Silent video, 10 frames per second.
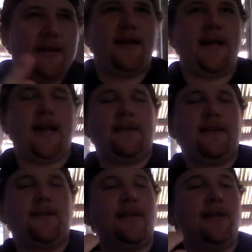And
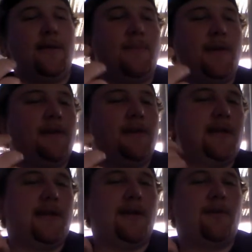he
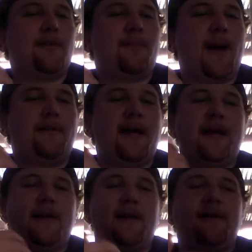immediately kills about
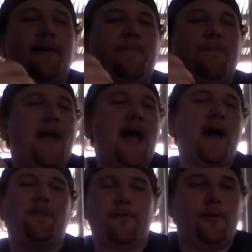like
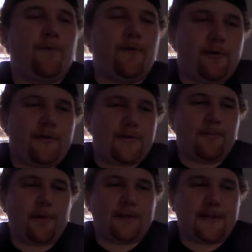half a room full of his
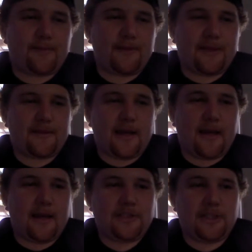subordinates with his
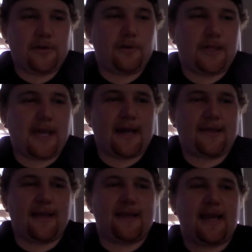Shinokuni gas
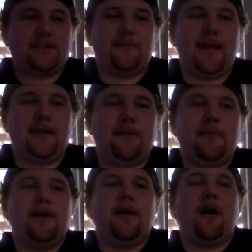that has actually made
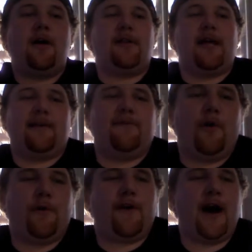him like
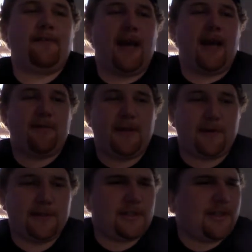4 or 5 times
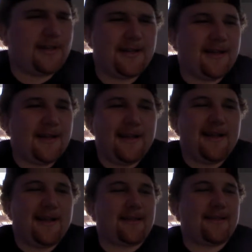bigger, which
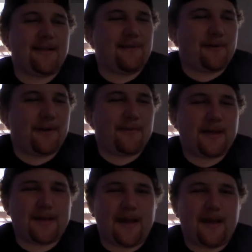is silly for him
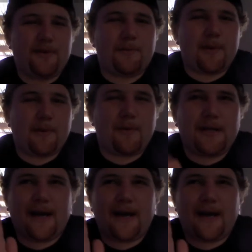because if you remember when